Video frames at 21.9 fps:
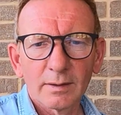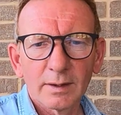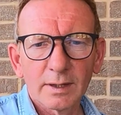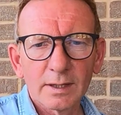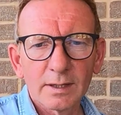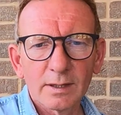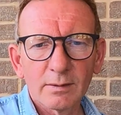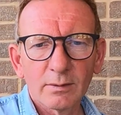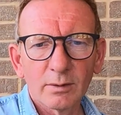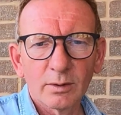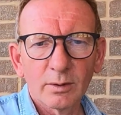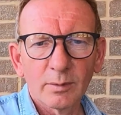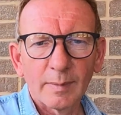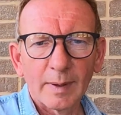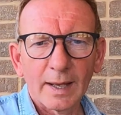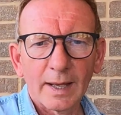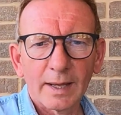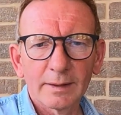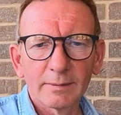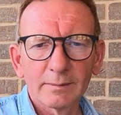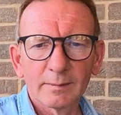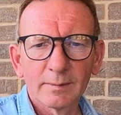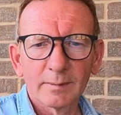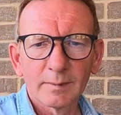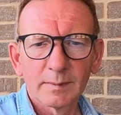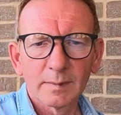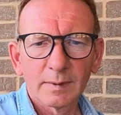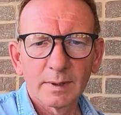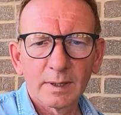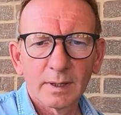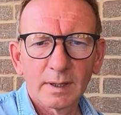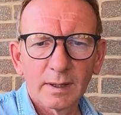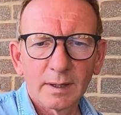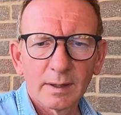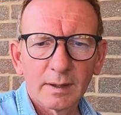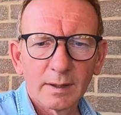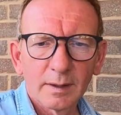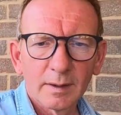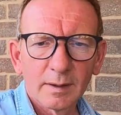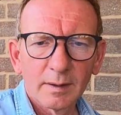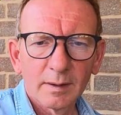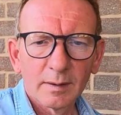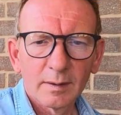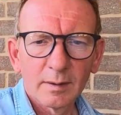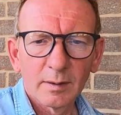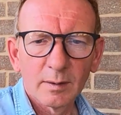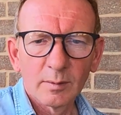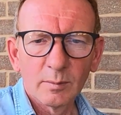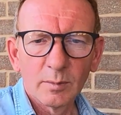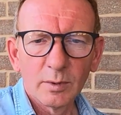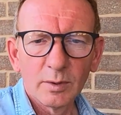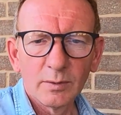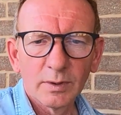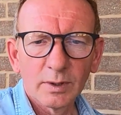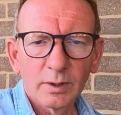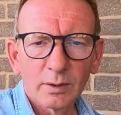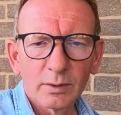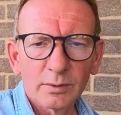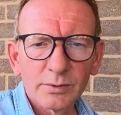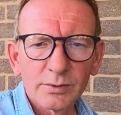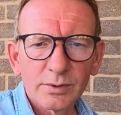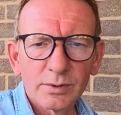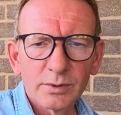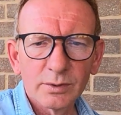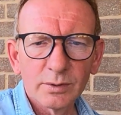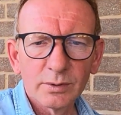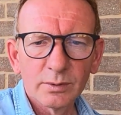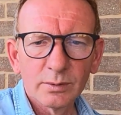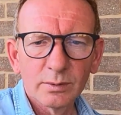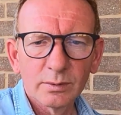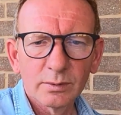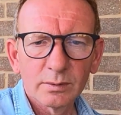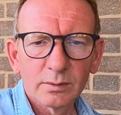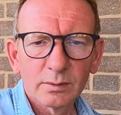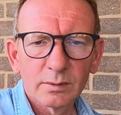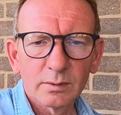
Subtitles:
they don't look bad. Moving on to,